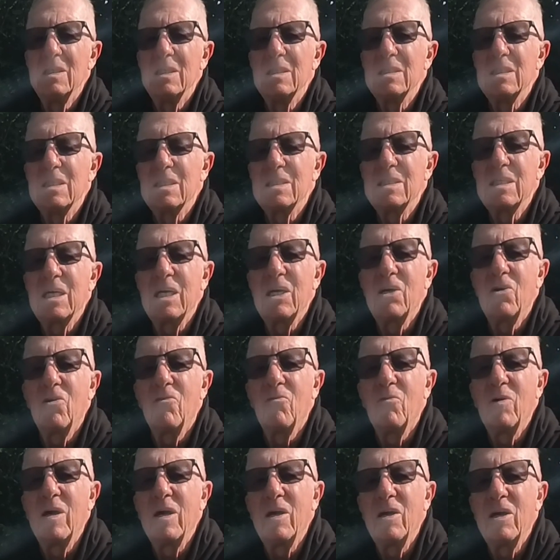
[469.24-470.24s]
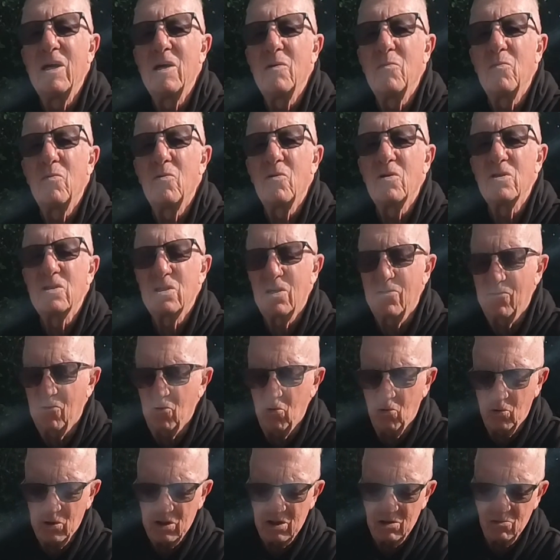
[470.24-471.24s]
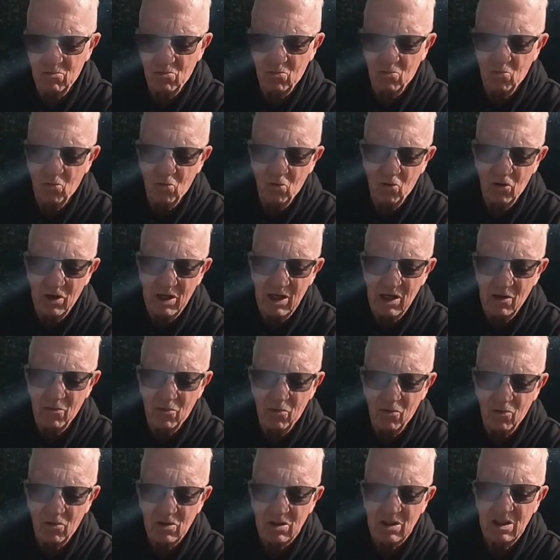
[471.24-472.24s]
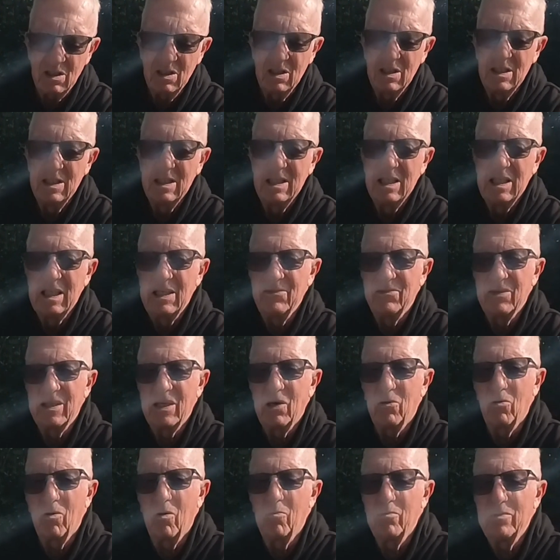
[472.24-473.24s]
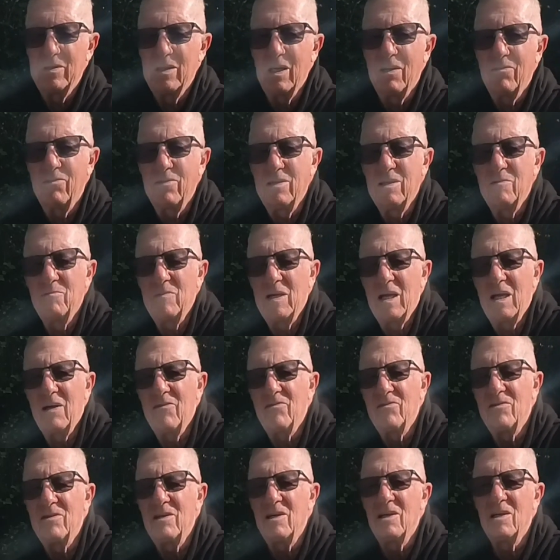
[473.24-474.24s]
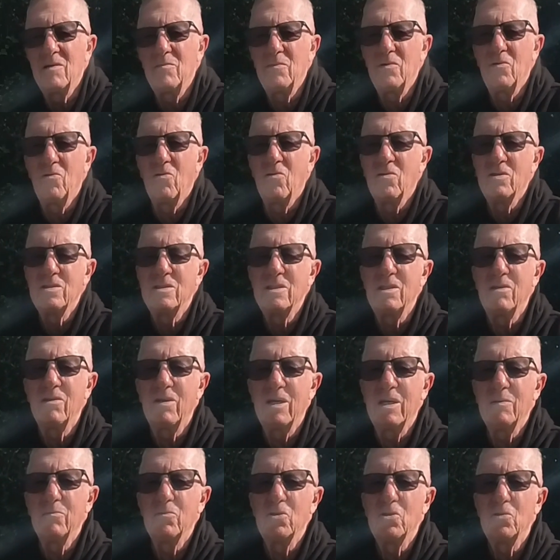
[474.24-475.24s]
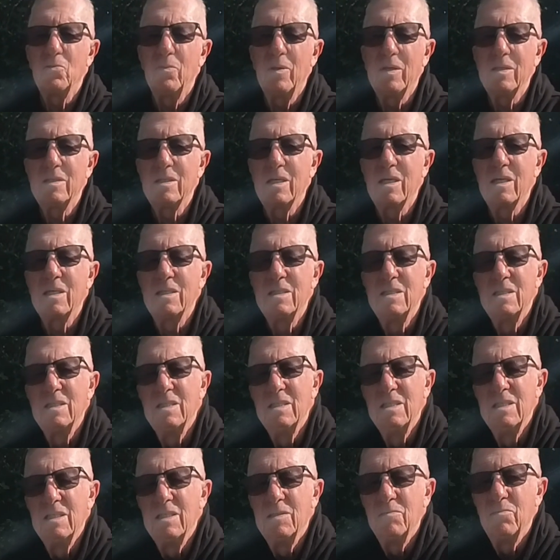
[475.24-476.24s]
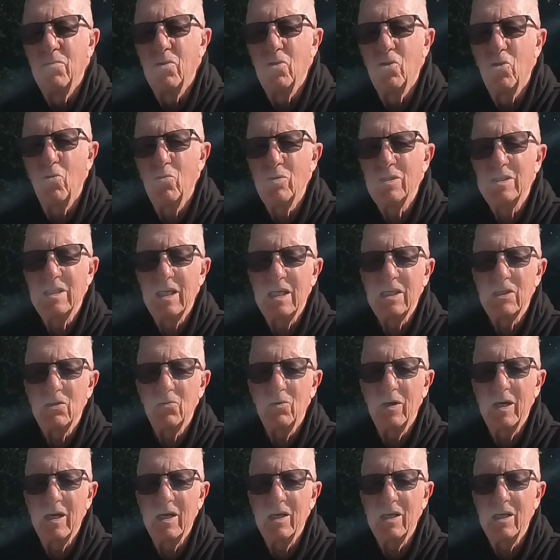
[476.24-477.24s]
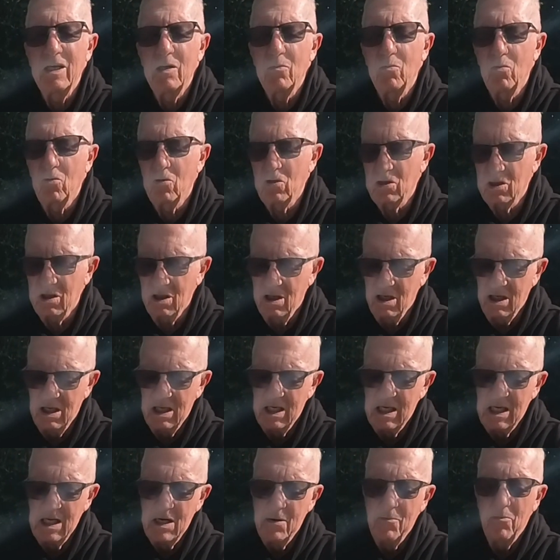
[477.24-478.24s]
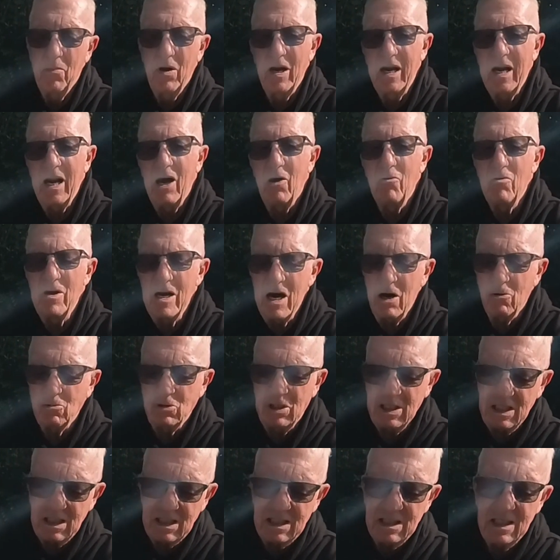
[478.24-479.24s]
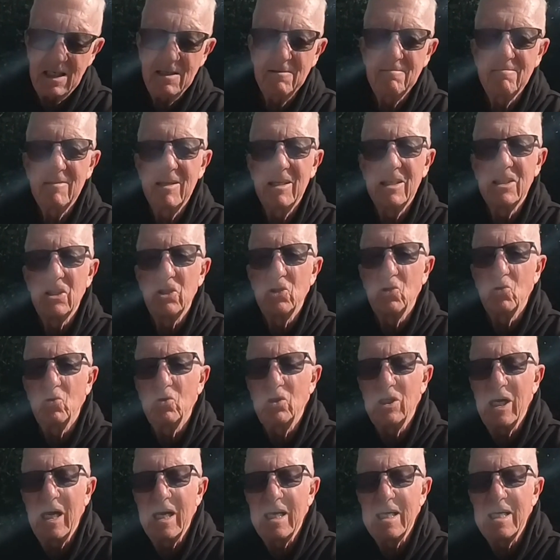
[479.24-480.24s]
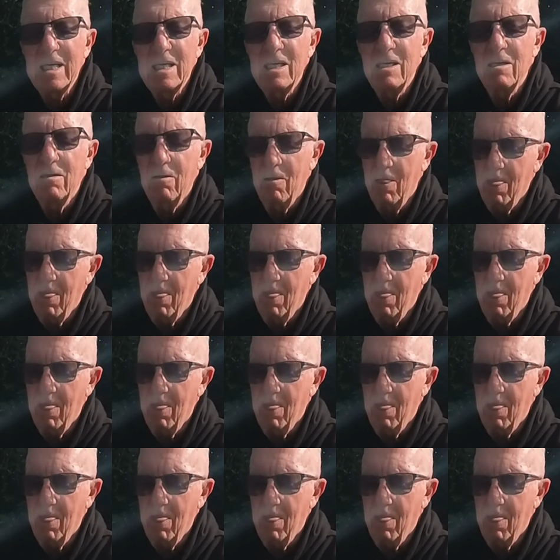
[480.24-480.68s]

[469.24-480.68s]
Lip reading: as I say, I wear earplugs. I've always worn earplugs, even though I'm deaf in my left ear and my right ear ain't much better. But I always tend to wear earplugs. But I don't notice as such any